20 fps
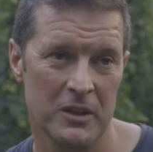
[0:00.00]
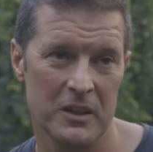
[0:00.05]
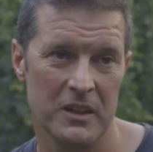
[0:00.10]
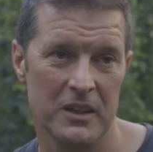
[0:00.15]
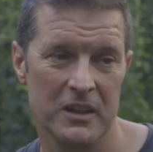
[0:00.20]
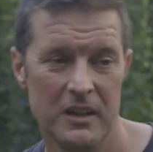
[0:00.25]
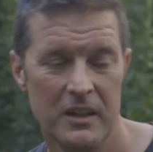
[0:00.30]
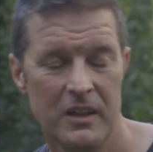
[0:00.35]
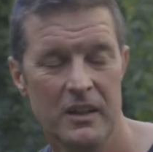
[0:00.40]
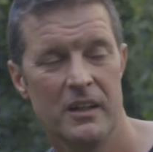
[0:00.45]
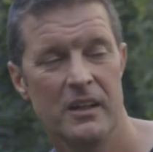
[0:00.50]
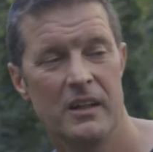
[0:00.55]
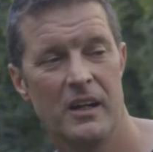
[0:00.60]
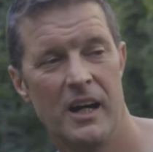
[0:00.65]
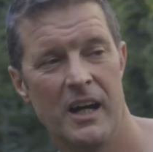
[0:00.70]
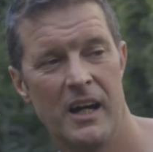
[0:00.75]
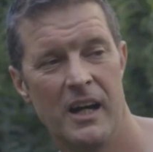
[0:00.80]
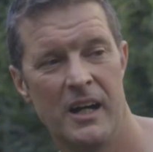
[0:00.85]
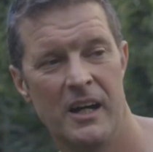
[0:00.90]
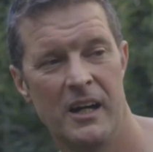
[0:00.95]
that
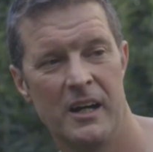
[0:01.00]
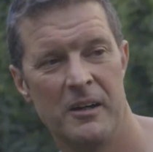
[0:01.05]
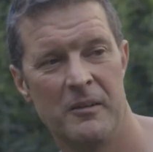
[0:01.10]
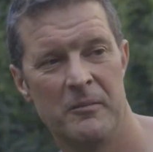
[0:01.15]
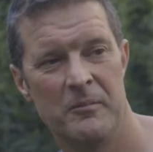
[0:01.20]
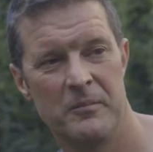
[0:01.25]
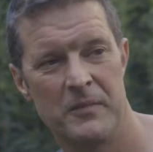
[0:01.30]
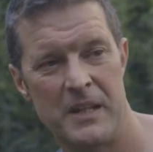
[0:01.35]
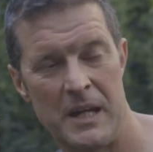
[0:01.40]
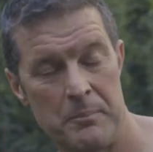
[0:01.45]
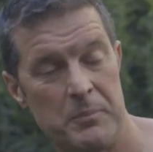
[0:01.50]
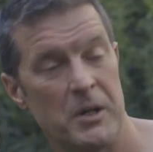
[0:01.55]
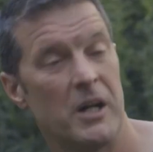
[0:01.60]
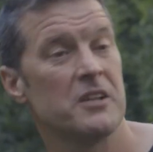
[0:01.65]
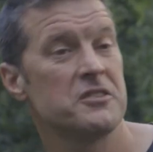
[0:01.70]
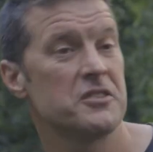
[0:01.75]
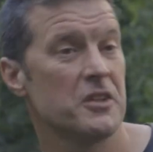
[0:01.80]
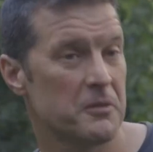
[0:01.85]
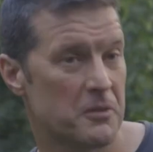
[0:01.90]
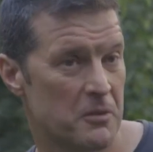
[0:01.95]
they're
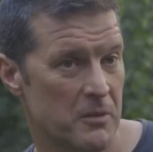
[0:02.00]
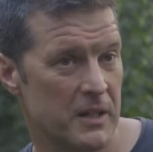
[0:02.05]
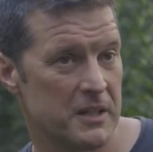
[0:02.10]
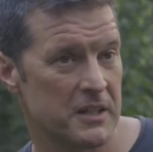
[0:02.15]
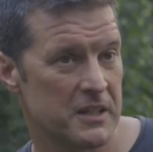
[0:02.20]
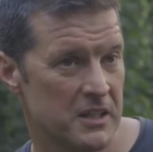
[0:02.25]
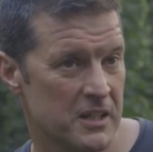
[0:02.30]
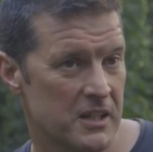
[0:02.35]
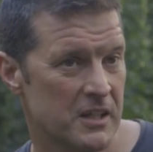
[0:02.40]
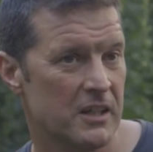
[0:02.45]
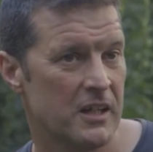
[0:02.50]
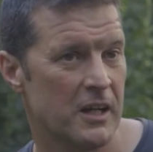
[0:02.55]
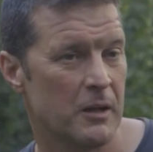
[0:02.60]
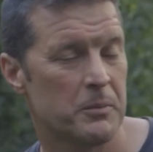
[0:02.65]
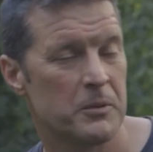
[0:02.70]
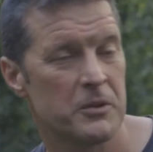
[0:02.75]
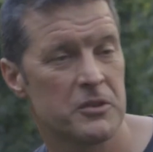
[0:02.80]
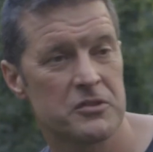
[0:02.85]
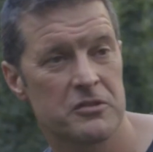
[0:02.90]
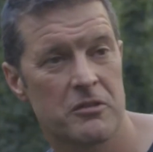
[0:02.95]
part-time throughout the year
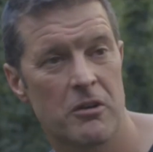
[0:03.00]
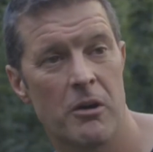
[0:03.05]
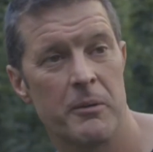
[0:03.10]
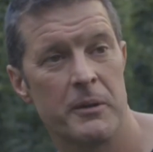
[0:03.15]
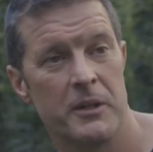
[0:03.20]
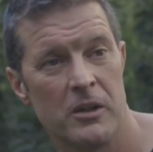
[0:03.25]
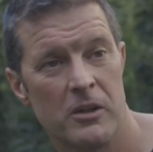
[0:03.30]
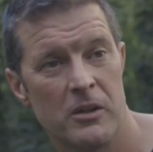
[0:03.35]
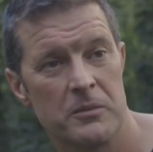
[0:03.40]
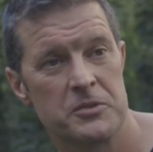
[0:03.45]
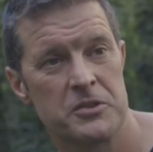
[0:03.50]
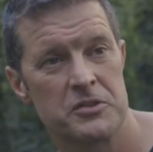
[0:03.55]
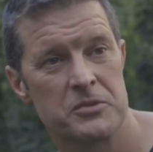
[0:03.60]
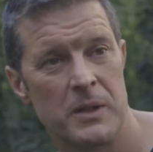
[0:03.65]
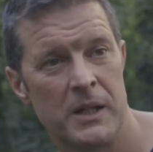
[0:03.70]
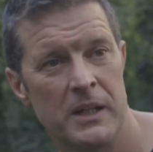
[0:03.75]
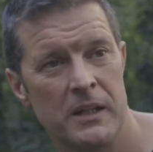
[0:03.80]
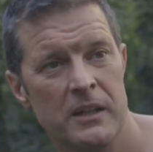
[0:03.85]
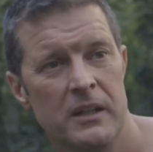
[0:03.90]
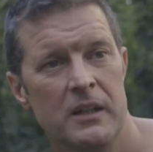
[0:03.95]
helping us grow in the hops as
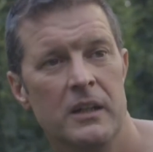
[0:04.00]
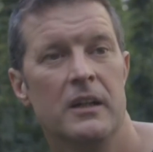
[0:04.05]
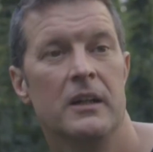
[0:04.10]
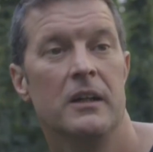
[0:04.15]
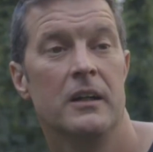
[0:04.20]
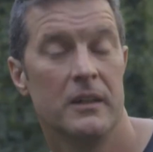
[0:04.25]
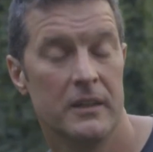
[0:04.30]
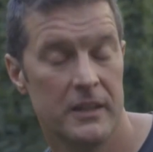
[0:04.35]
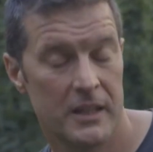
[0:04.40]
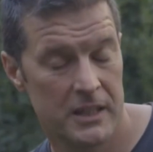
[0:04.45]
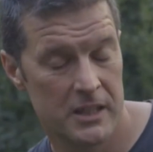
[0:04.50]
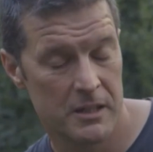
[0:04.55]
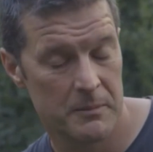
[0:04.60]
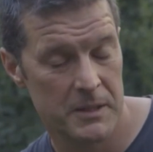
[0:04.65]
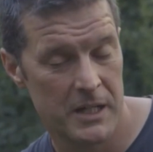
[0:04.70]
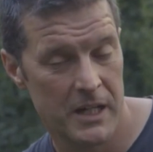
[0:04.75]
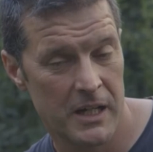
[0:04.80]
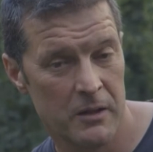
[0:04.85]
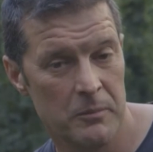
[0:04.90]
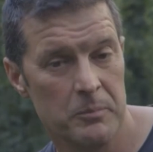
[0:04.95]
well, and they come
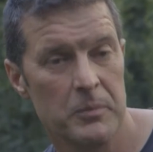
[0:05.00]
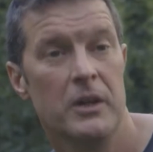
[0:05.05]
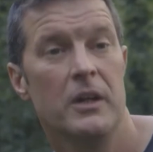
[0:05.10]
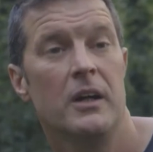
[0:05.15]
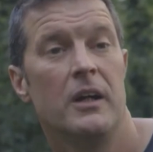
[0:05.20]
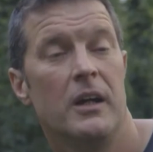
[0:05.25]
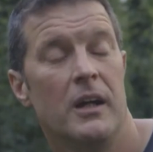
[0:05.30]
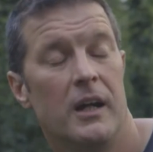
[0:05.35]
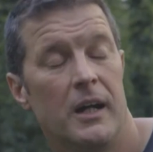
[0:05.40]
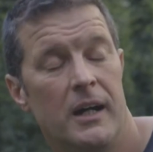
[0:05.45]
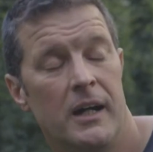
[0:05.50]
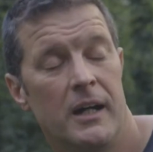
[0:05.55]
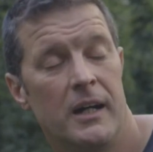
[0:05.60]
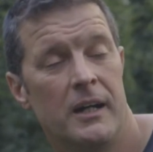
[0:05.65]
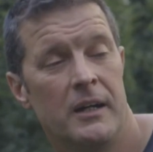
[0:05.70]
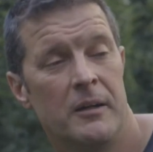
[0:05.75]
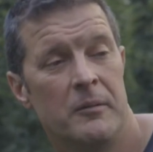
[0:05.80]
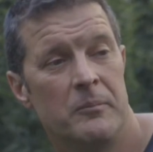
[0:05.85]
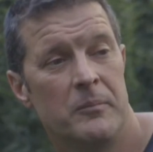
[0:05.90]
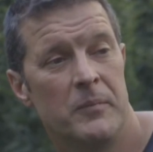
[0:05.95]
and help.
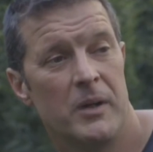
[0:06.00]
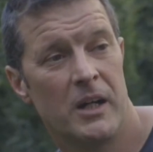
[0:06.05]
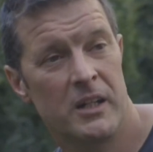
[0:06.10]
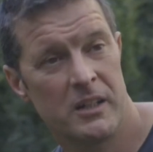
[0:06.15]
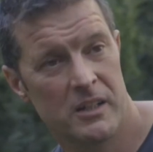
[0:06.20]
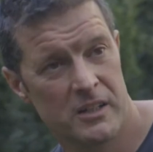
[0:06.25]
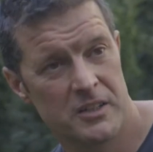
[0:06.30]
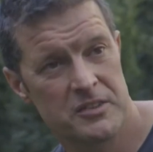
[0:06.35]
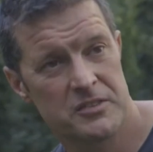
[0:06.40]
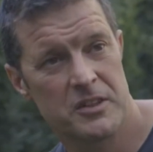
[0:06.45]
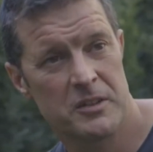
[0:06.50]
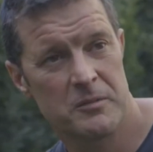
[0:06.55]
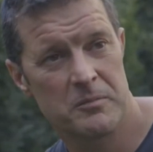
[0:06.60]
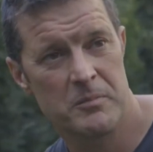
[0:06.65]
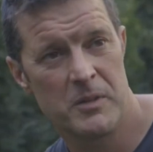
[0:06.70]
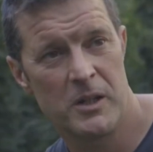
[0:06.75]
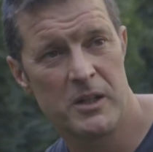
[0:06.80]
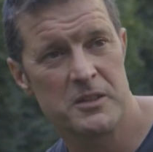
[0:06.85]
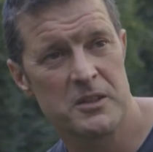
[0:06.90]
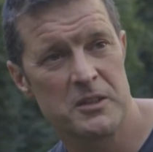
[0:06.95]
And like I said,
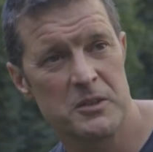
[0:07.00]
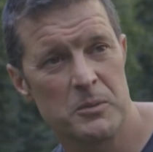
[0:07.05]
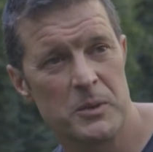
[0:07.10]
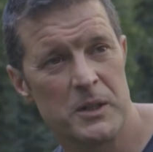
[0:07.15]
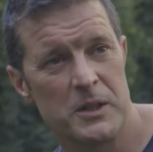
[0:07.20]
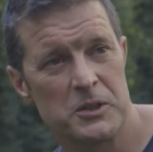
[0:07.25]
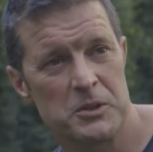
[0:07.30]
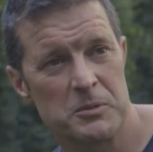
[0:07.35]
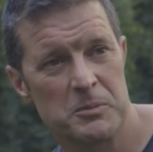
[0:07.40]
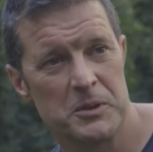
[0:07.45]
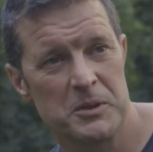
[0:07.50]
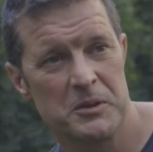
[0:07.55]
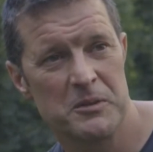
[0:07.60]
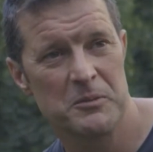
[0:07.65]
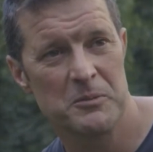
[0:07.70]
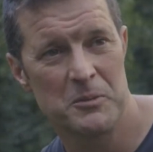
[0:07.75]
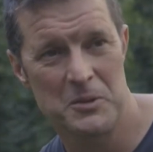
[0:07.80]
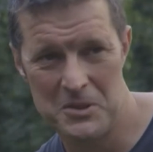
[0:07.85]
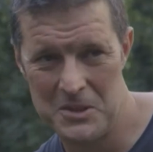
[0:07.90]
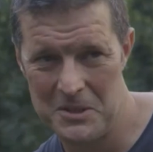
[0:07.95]
Martin the Welshman,
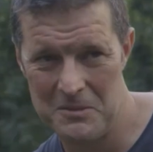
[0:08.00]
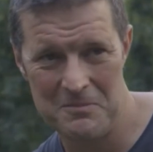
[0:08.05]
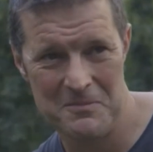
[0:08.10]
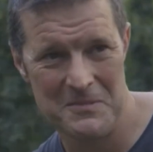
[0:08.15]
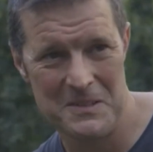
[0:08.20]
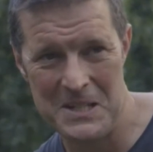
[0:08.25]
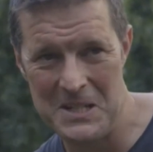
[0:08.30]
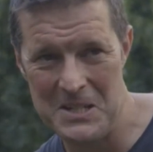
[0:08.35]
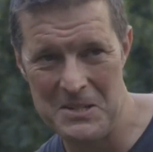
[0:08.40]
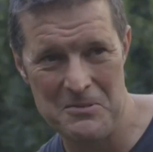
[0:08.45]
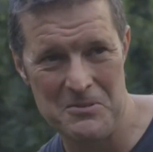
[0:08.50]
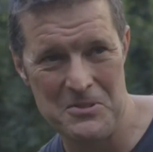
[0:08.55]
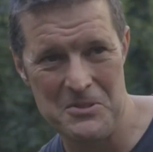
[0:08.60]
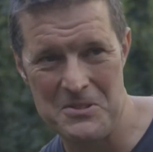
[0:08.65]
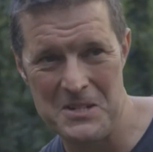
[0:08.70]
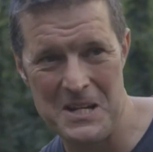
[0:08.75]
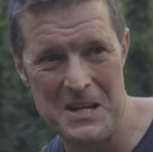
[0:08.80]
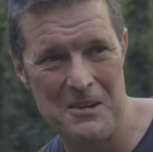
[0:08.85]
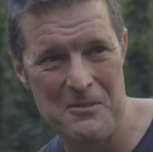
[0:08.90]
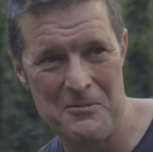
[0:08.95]
which I'm eager for you
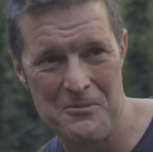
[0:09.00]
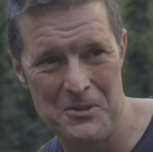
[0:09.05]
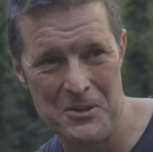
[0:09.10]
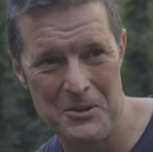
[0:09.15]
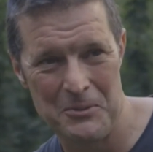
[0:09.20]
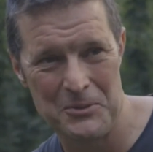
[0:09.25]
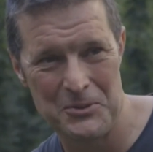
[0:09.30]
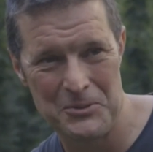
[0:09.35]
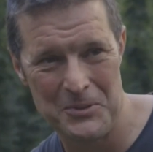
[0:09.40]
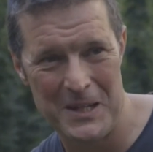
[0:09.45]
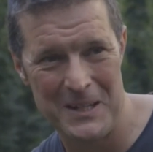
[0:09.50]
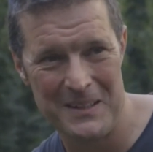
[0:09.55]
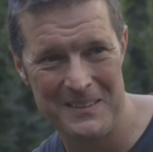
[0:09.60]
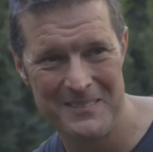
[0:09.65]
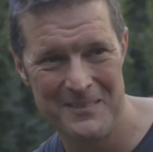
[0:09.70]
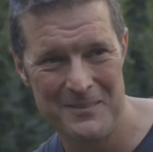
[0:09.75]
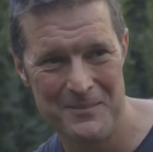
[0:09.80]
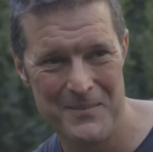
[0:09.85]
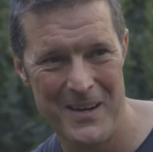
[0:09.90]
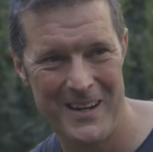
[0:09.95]
to get on film as well.
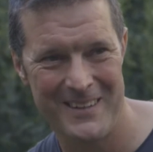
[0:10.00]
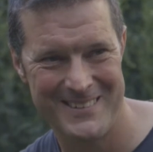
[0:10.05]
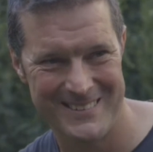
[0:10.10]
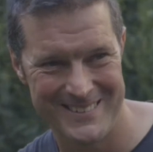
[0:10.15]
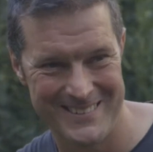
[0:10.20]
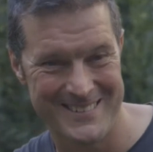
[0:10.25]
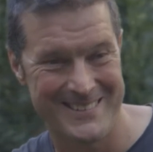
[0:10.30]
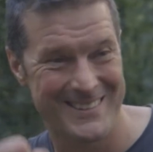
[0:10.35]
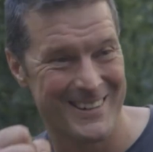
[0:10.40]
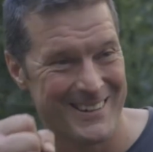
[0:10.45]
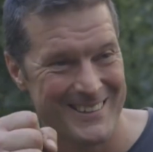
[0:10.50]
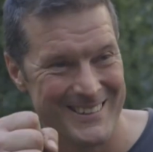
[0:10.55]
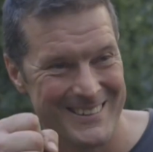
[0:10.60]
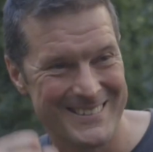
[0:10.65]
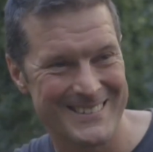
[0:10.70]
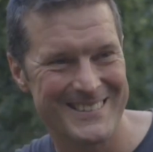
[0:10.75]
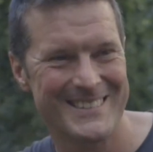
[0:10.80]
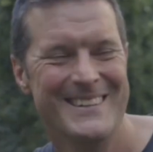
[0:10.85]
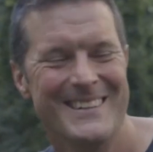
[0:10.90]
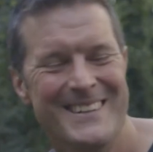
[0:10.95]
Martin the
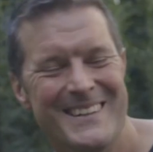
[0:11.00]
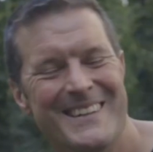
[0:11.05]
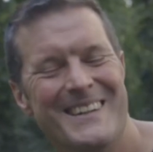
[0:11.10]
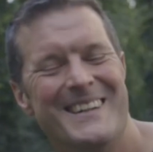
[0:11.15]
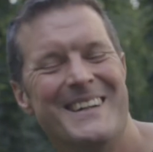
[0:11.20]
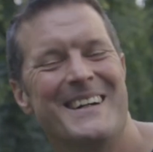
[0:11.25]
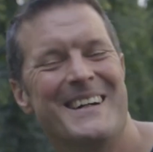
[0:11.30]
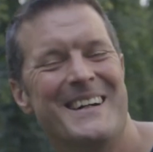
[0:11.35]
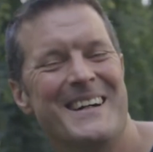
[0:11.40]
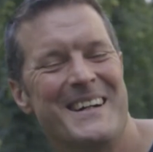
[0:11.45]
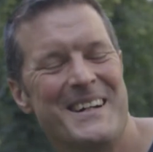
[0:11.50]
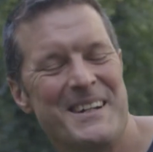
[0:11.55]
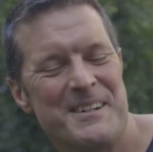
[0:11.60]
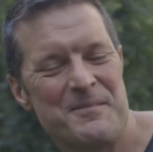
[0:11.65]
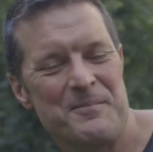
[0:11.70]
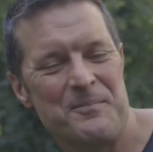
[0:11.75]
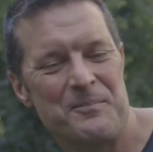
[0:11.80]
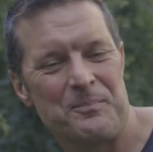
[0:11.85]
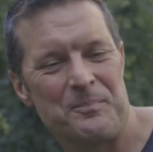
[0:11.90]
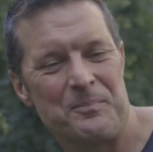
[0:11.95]
Giant.
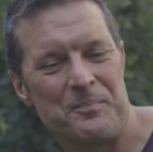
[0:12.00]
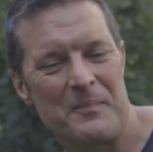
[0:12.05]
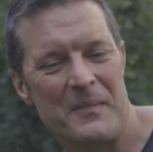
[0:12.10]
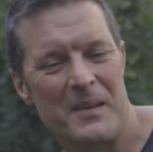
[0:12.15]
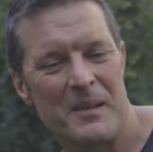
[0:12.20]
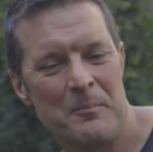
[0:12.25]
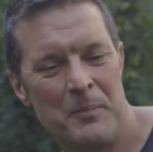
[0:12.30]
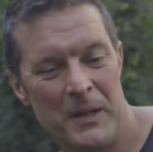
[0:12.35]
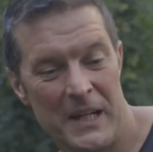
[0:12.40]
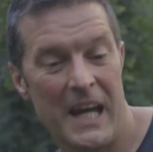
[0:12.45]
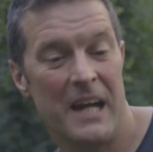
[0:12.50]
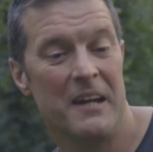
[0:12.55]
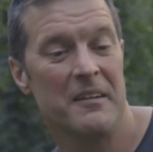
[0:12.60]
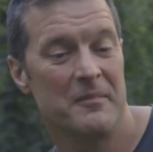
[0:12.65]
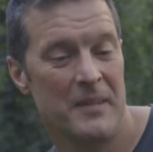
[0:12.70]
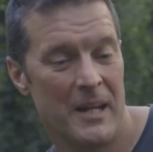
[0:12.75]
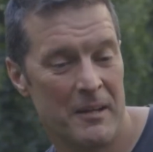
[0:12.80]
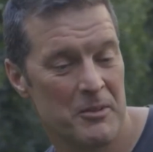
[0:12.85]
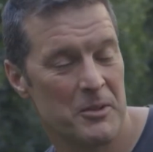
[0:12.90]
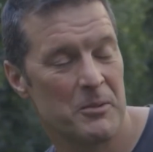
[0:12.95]
But yeah,
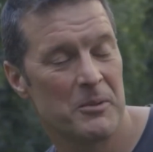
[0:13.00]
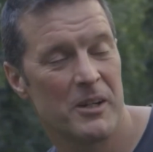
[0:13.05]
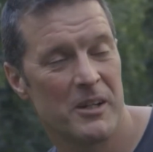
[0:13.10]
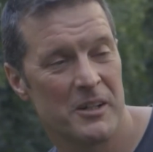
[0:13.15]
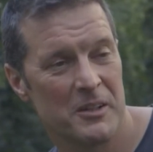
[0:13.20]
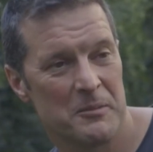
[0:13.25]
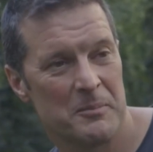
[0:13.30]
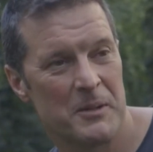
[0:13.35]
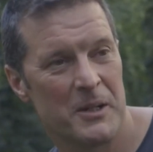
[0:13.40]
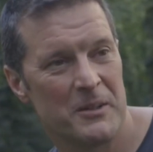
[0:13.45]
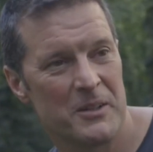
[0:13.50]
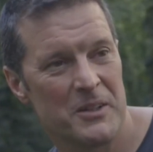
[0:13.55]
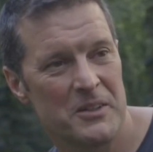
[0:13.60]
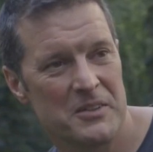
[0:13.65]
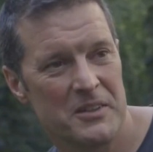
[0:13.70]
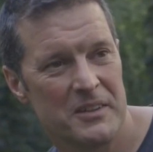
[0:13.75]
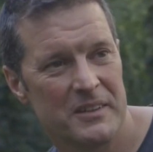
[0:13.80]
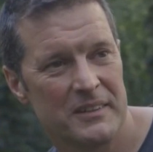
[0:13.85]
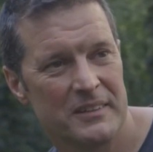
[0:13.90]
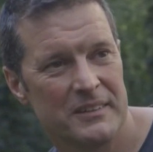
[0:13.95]
heavily rely on the Polish.